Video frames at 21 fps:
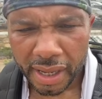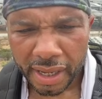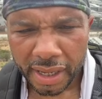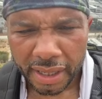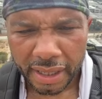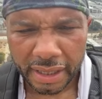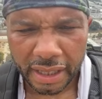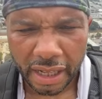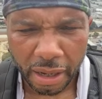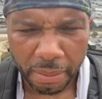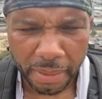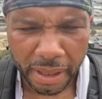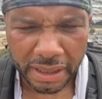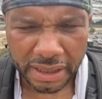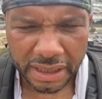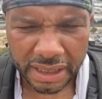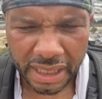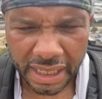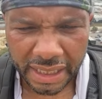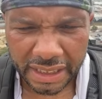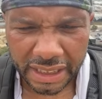Elon Musk
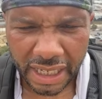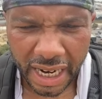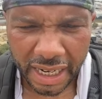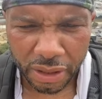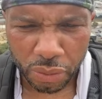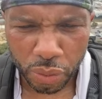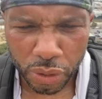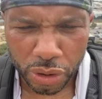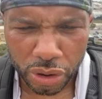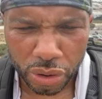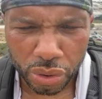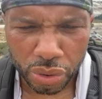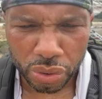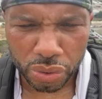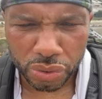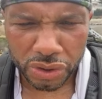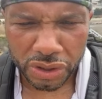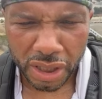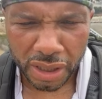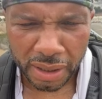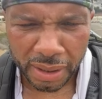said China will
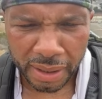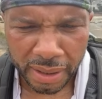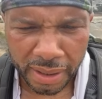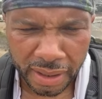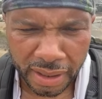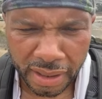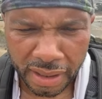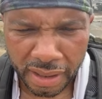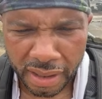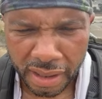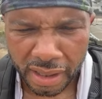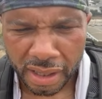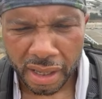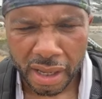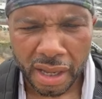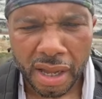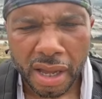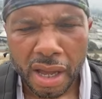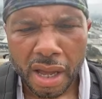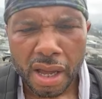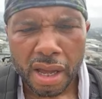lose
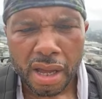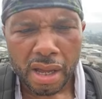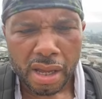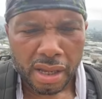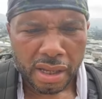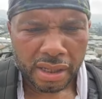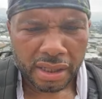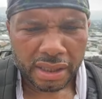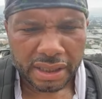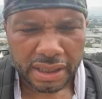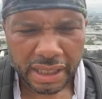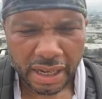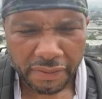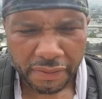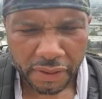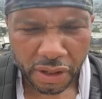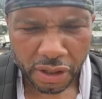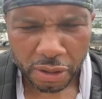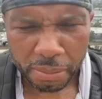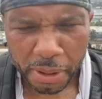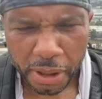
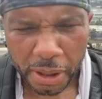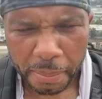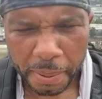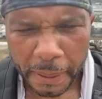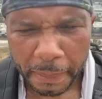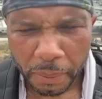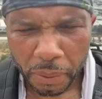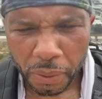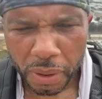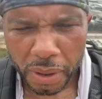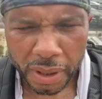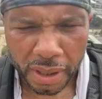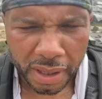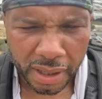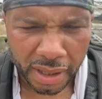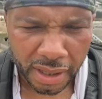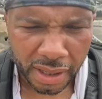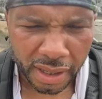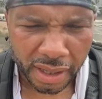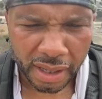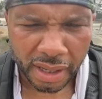700 million people
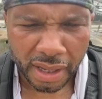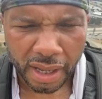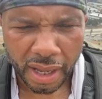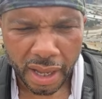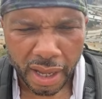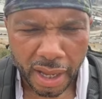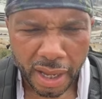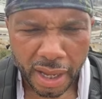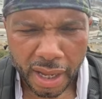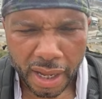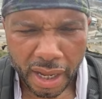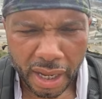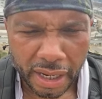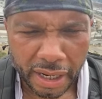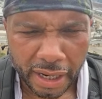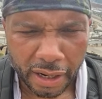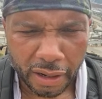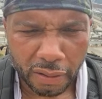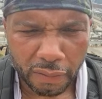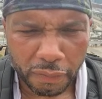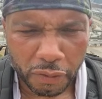in an
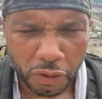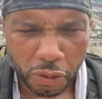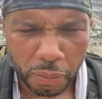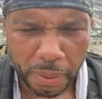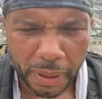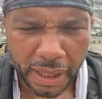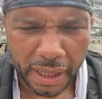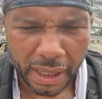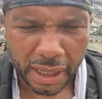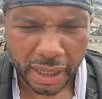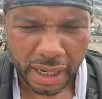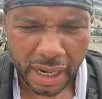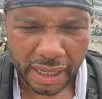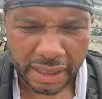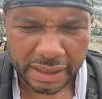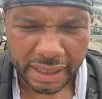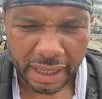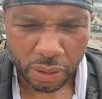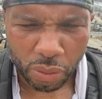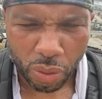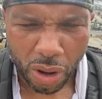interview, but he did not
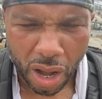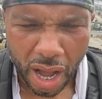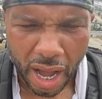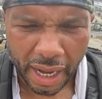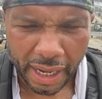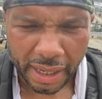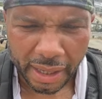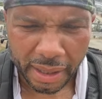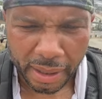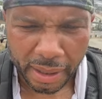say why.